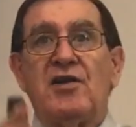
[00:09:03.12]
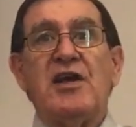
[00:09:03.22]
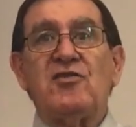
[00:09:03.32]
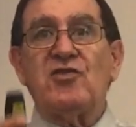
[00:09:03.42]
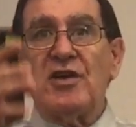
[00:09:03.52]

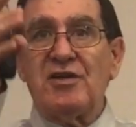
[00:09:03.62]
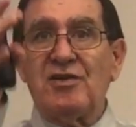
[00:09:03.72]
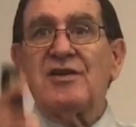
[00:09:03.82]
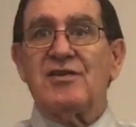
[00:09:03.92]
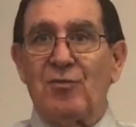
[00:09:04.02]

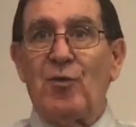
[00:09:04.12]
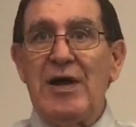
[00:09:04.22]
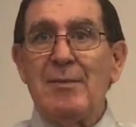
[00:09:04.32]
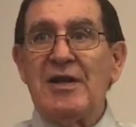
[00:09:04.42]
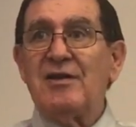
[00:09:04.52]
teaching
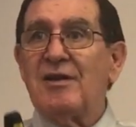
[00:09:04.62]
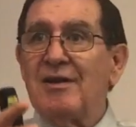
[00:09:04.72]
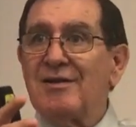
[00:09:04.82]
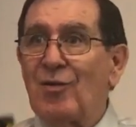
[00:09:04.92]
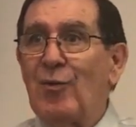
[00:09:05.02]
women
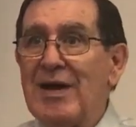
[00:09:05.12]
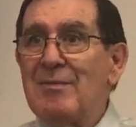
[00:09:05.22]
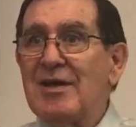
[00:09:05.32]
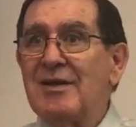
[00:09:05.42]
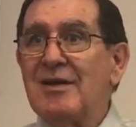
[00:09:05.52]
to
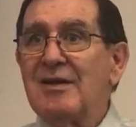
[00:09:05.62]
women.